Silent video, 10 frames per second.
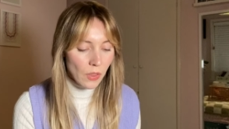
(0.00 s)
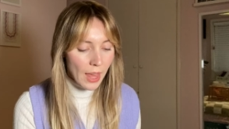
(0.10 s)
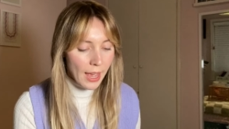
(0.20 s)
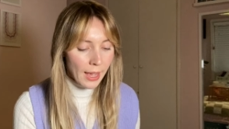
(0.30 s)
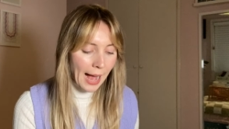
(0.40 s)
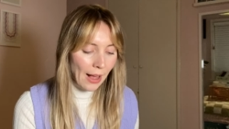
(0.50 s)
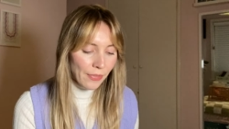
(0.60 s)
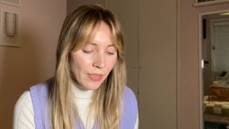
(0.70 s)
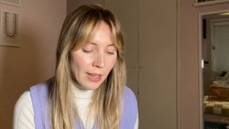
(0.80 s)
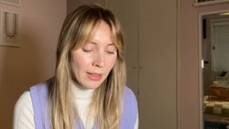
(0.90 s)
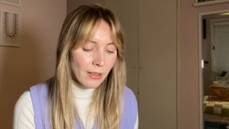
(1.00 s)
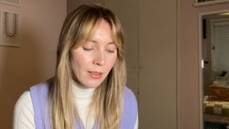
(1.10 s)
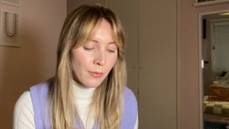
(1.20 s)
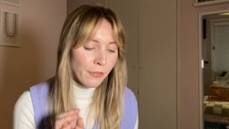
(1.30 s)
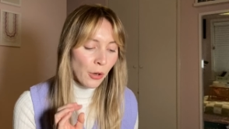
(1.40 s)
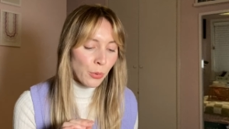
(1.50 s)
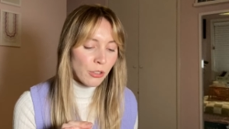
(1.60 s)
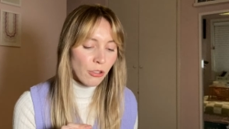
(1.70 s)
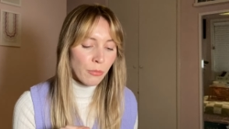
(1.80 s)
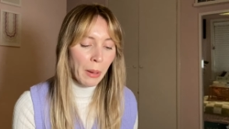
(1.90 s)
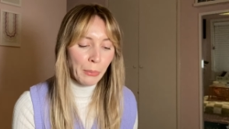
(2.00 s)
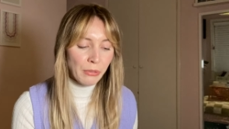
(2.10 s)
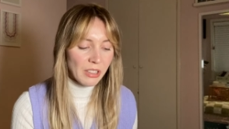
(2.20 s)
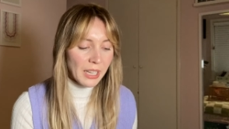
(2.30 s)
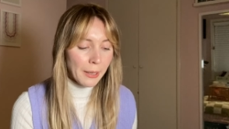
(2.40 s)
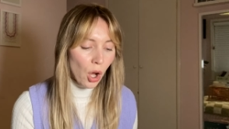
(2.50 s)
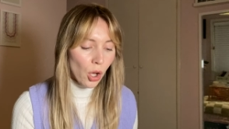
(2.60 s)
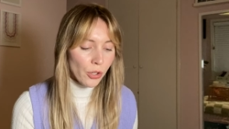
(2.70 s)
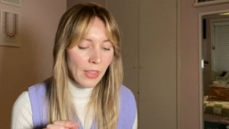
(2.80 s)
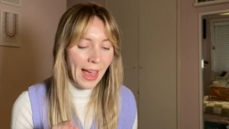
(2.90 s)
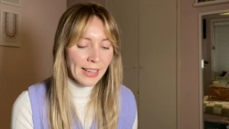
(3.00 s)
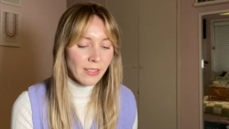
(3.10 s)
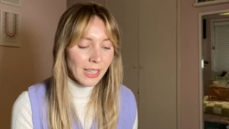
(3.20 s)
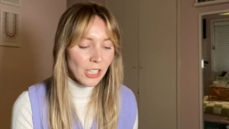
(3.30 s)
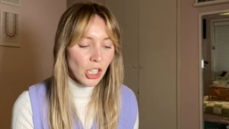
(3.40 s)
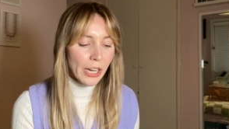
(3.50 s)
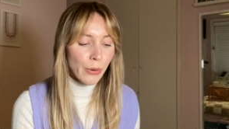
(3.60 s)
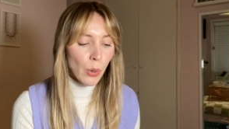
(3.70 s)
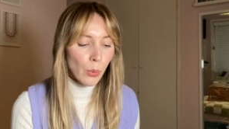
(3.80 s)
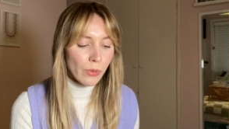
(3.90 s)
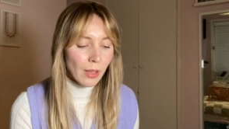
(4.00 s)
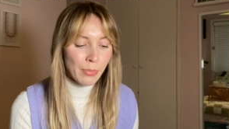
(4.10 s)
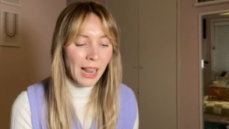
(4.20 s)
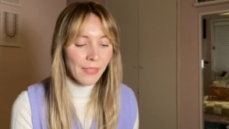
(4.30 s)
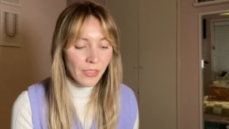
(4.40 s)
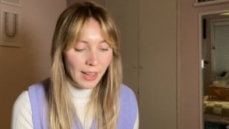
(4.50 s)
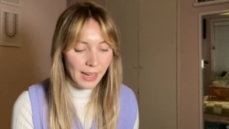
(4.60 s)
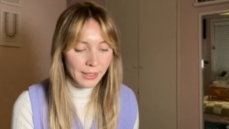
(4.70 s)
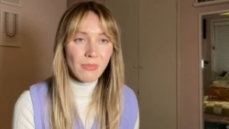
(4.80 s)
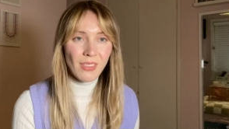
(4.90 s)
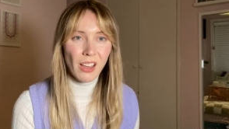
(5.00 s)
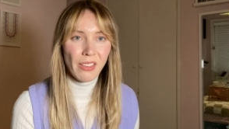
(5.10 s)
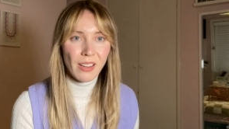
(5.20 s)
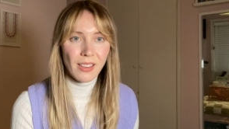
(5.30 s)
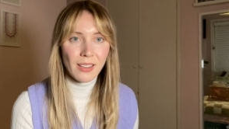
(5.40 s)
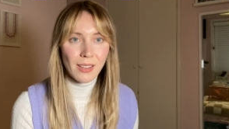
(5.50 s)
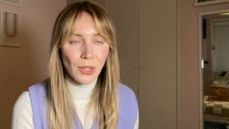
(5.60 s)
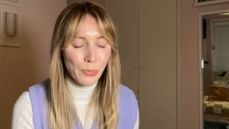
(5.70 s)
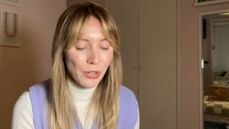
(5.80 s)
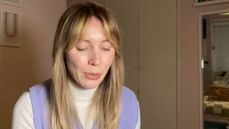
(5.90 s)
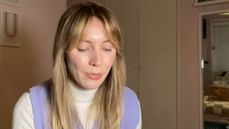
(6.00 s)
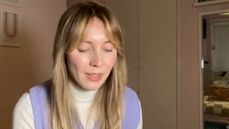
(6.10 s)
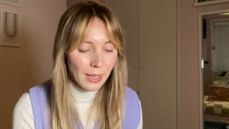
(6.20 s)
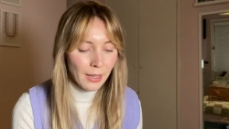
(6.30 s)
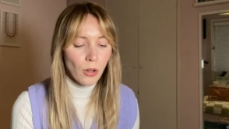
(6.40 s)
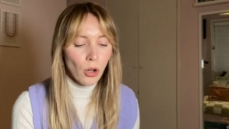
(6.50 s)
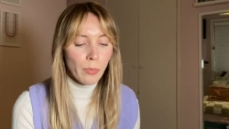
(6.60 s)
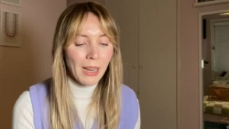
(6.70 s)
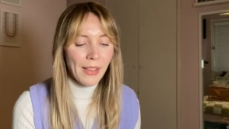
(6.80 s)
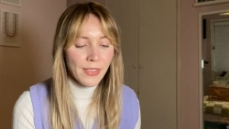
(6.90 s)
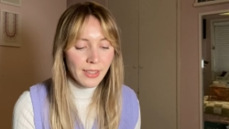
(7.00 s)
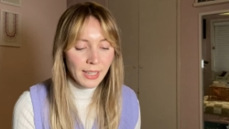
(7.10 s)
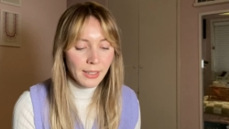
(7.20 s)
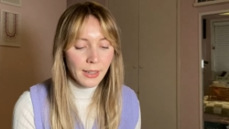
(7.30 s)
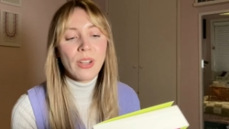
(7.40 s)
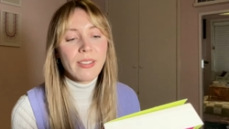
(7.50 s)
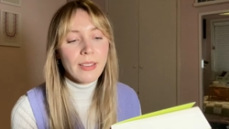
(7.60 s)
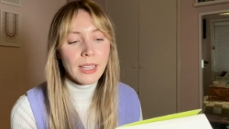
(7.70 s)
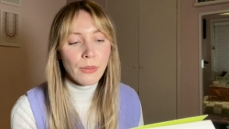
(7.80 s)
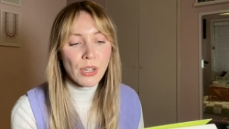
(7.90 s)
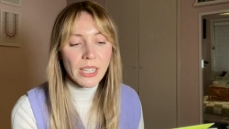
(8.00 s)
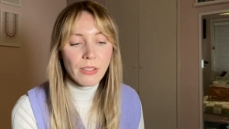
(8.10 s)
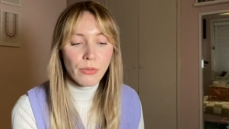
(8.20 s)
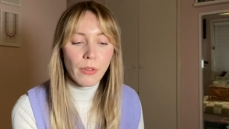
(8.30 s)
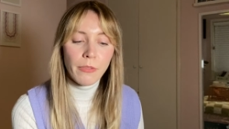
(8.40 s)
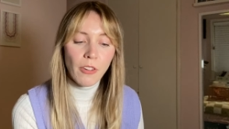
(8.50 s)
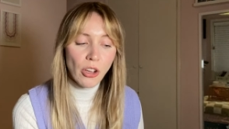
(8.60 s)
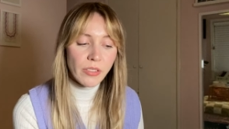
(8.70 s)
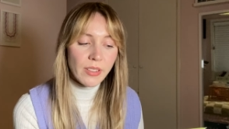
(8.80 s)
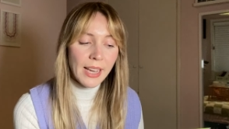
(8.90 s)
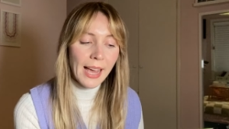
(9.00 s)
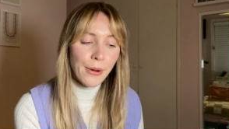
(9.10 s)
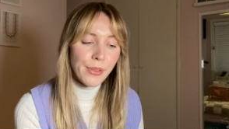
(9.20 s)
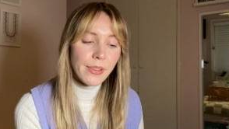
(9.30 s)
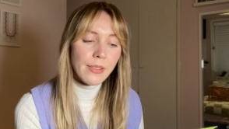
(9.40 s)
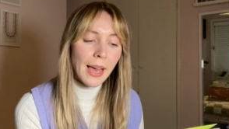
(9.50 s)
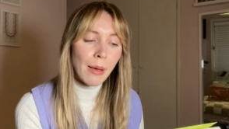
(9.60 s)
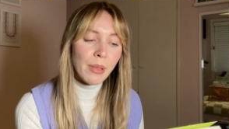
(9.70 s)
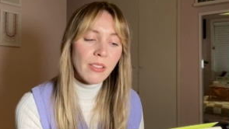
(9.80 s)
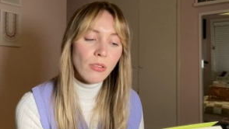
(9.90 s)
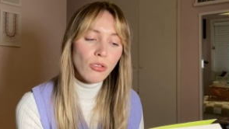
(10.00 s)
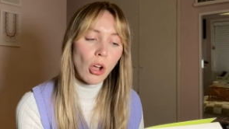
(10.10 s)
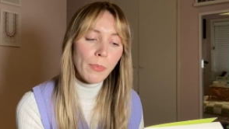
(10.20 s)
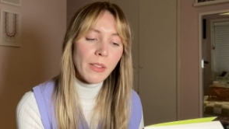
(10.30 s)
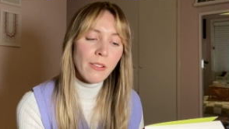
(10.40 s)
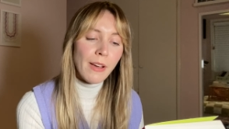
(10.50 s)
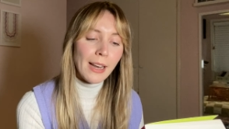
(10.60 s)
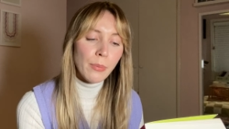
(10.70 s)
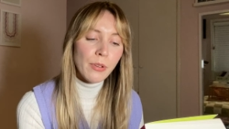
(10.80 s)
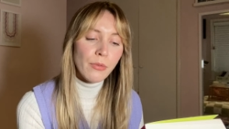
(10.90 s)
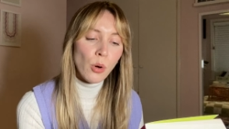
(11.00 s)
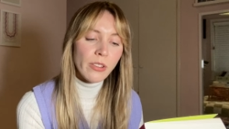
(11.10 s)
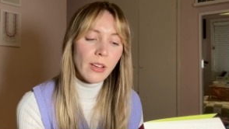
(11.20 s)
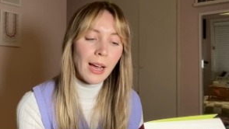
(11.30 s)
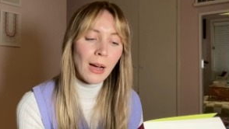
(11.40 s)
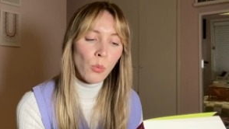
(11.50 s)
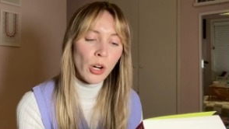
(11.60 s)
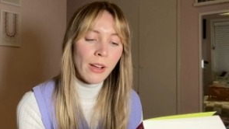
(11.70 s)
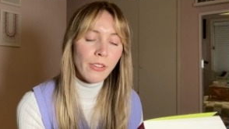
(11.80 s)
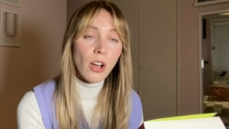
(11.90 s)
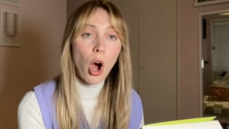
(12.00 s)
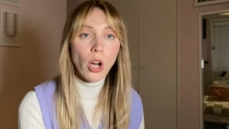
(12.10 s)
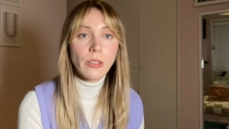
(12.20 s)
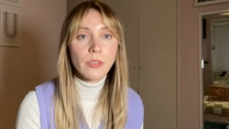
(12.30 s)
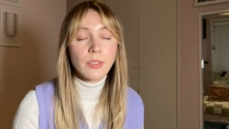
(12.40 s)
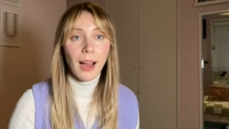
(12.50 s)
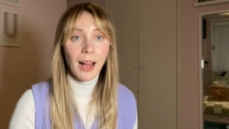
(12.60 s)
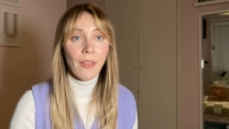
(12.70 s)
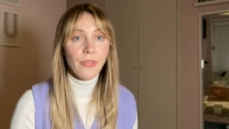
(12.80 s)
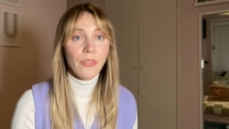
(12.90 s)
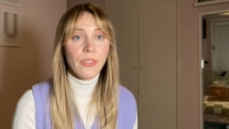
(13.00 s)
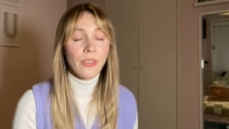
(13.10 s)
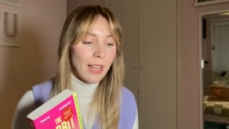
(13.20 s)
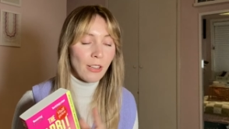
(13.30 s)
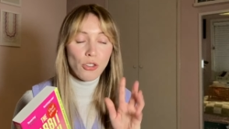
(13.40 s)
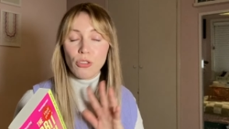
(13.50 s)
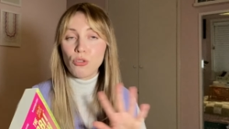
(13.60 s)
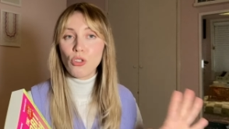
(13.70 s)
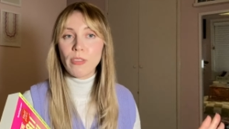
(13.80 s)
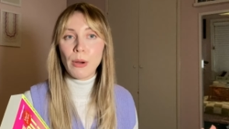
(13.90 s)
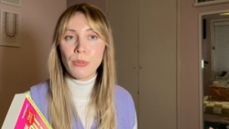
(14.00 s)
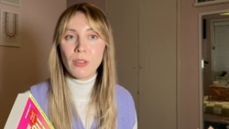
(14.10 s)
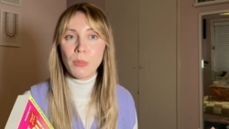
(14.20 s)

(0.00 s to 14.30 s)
there, and it focuses mostly on the eighteen year old Blandine, I think that's how you pronounce it, or Blandine, recently released from foster care and determined to stop the developers what at whatever cost, and that just stood out to